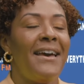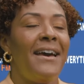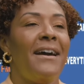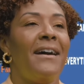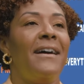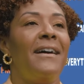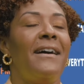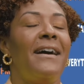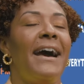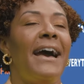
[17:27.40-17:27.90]

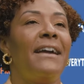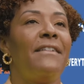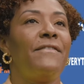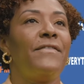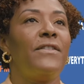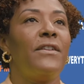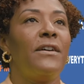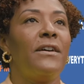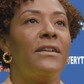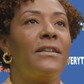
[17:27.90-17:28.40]

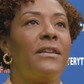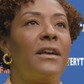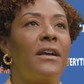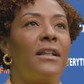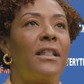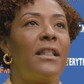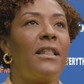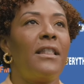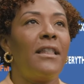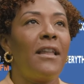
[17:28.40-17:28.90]
I've done a
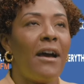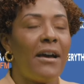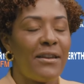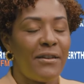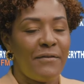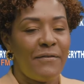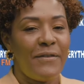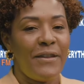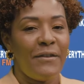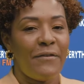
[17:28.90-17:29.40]
lot
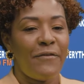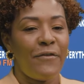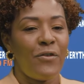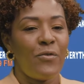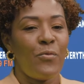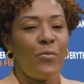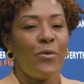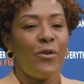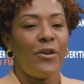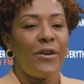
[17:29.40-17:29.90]
of
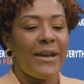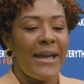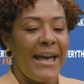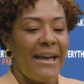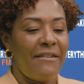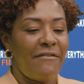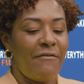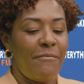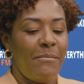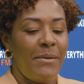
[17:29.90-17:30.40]
different work.
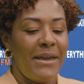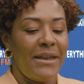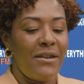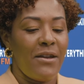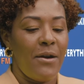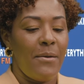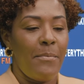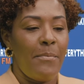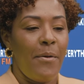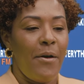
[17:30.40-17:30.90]
I've been
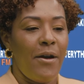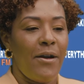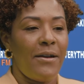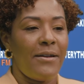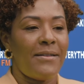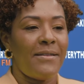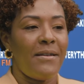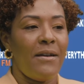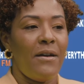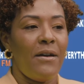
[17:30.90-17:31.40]
a
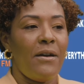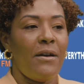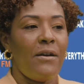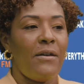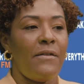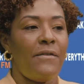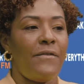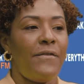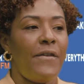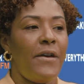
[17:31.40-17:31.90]
part
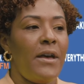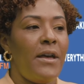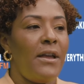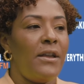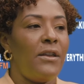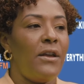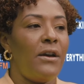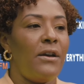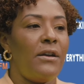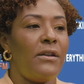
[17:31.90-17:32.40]
of
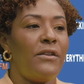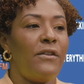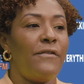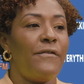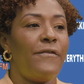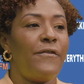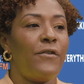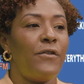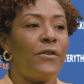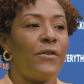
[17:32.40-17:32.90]
the
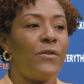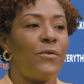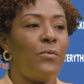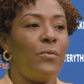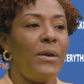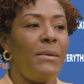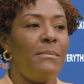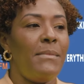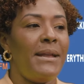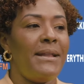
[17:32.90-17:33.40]
first
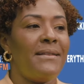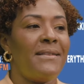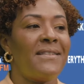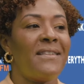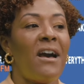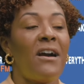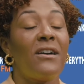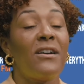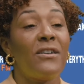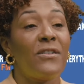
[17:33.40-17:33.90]
women's
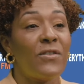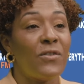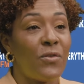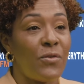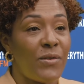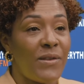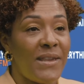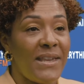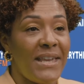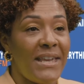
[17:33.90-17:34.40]
soccer
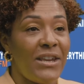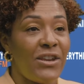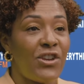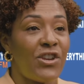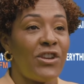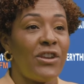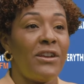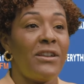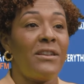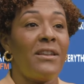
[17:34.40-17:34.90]

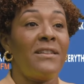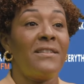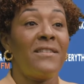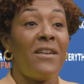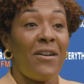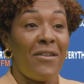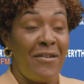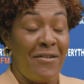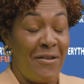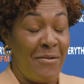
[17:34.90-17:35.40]
association, a
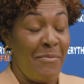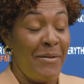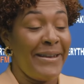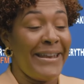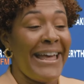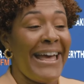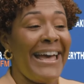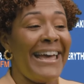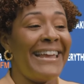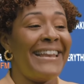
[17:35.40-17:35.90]
soccer club on
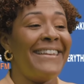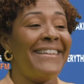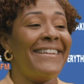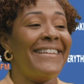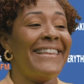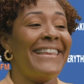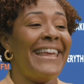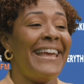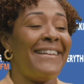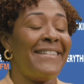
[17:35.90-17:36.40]
the
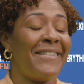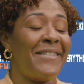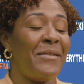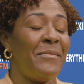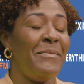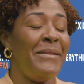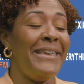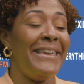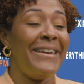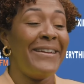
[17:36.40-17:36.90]
island,
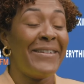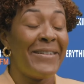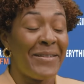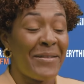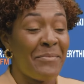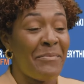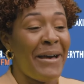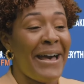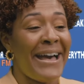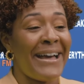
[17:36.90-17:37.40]
some
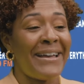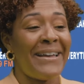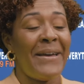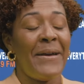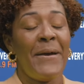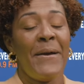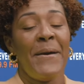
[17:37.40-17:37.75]
years back.